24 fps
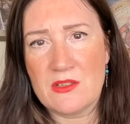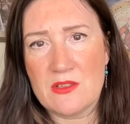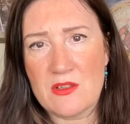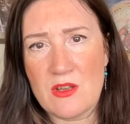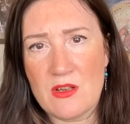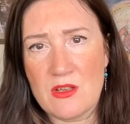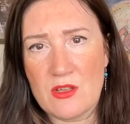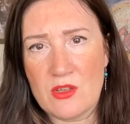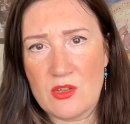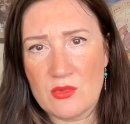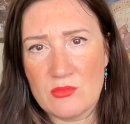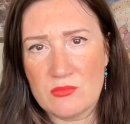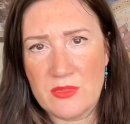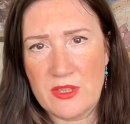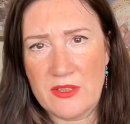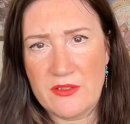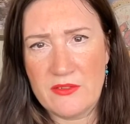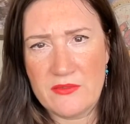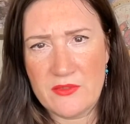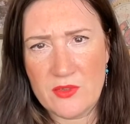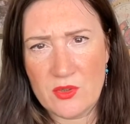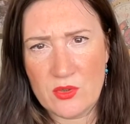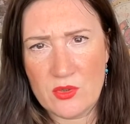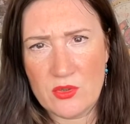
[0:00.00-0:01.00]
company
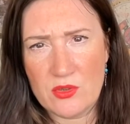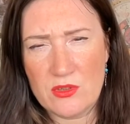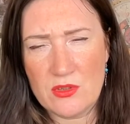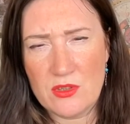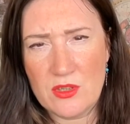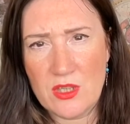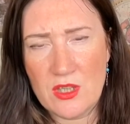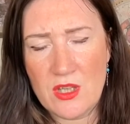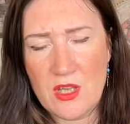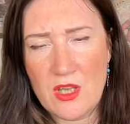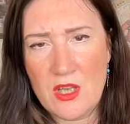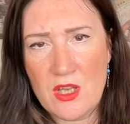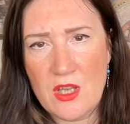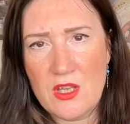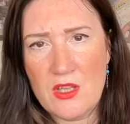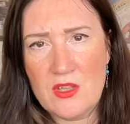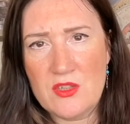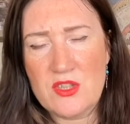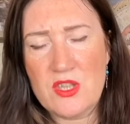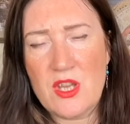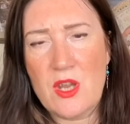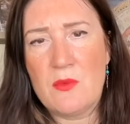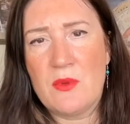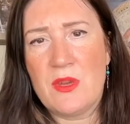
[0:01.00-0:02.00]
for?
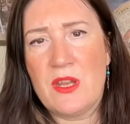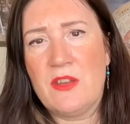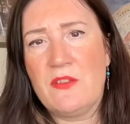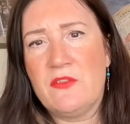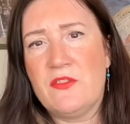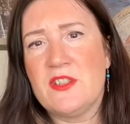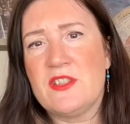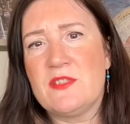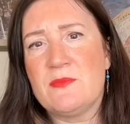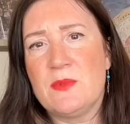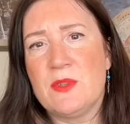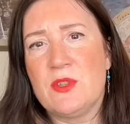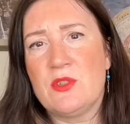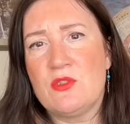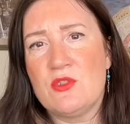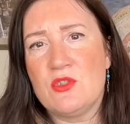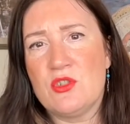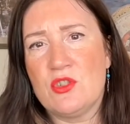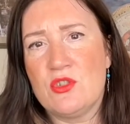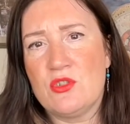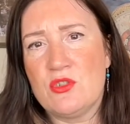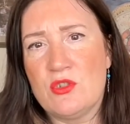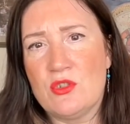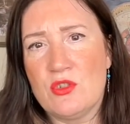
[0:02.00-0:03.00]
So if it's because
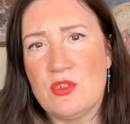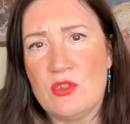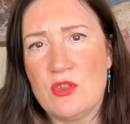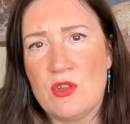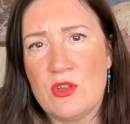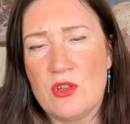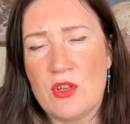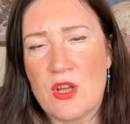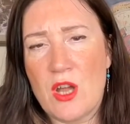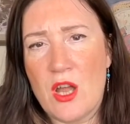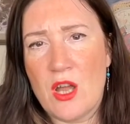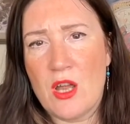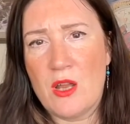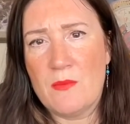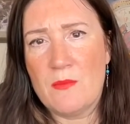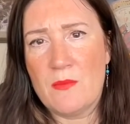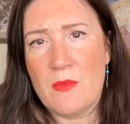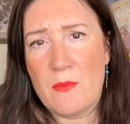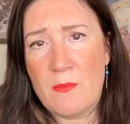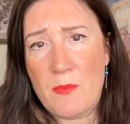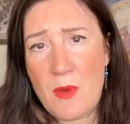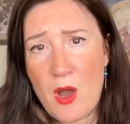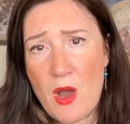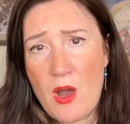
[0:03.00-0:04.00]
you're
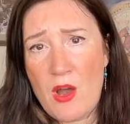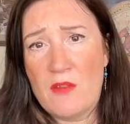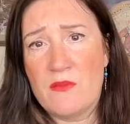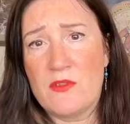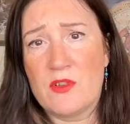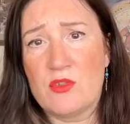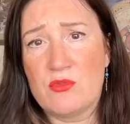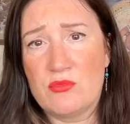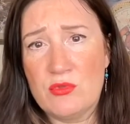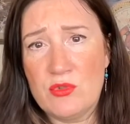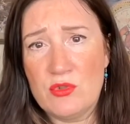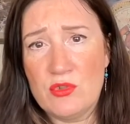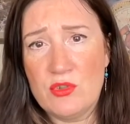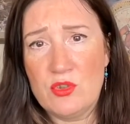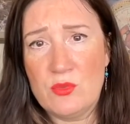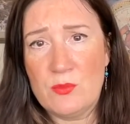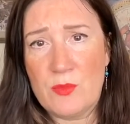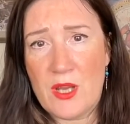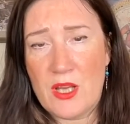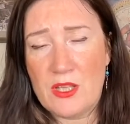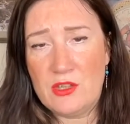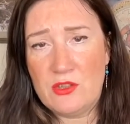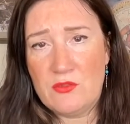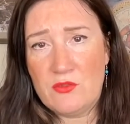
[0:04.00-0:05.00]
part of a group
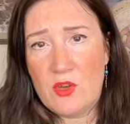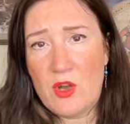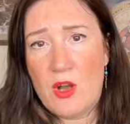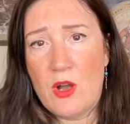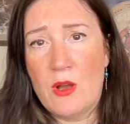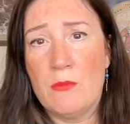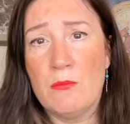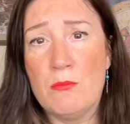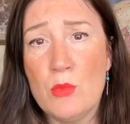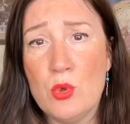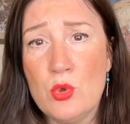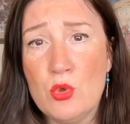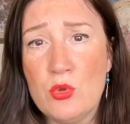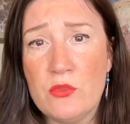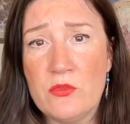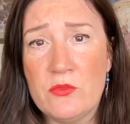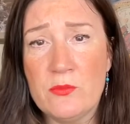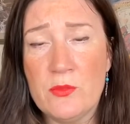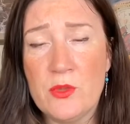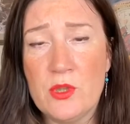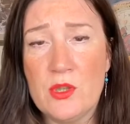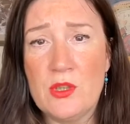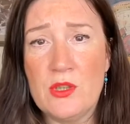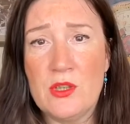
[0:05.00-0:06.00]
and you've got a
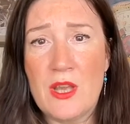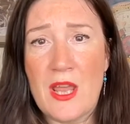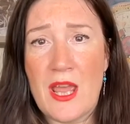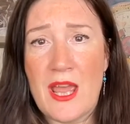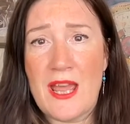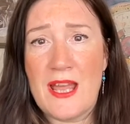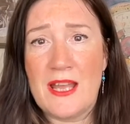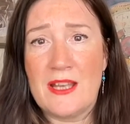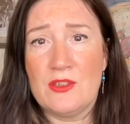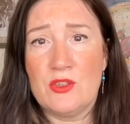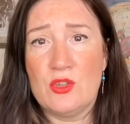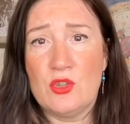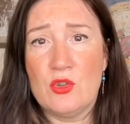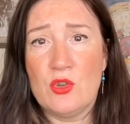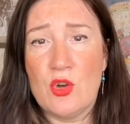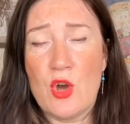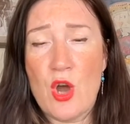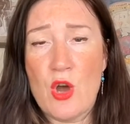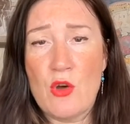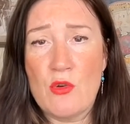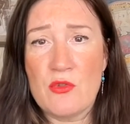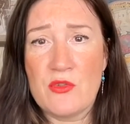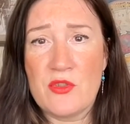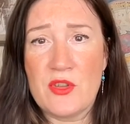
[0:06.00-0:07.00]
movement and your
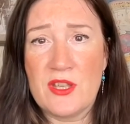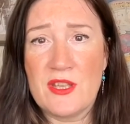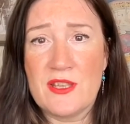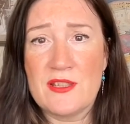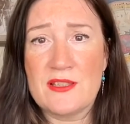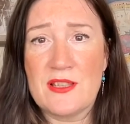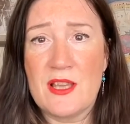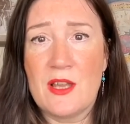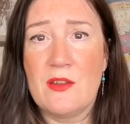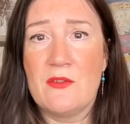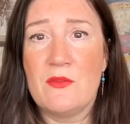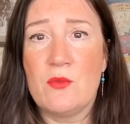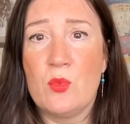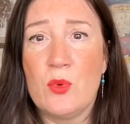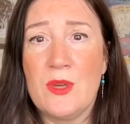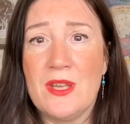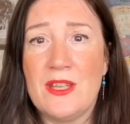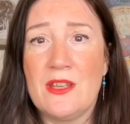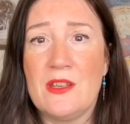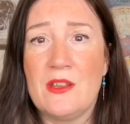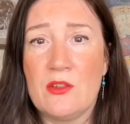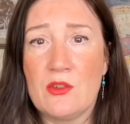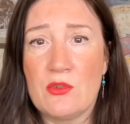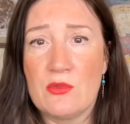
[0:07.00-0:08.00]
whole thing is like, if we
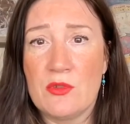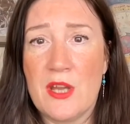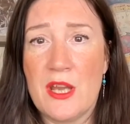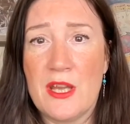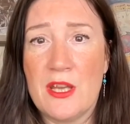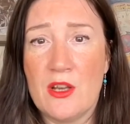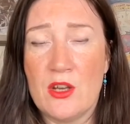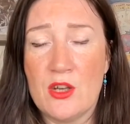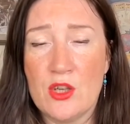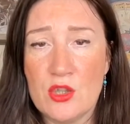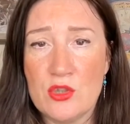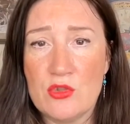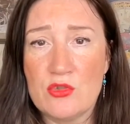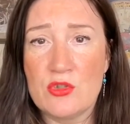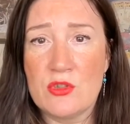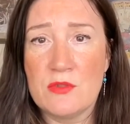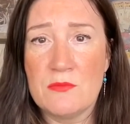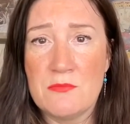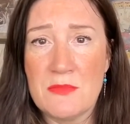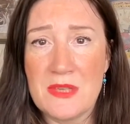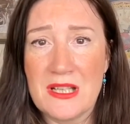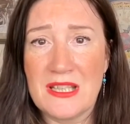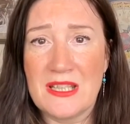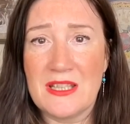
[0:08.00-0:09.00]
can create a $100
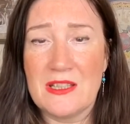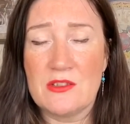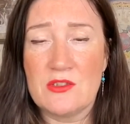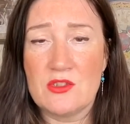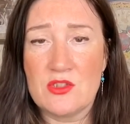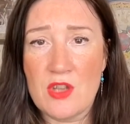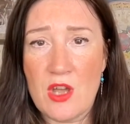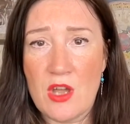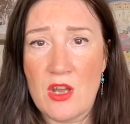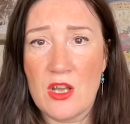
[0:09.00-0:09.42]
million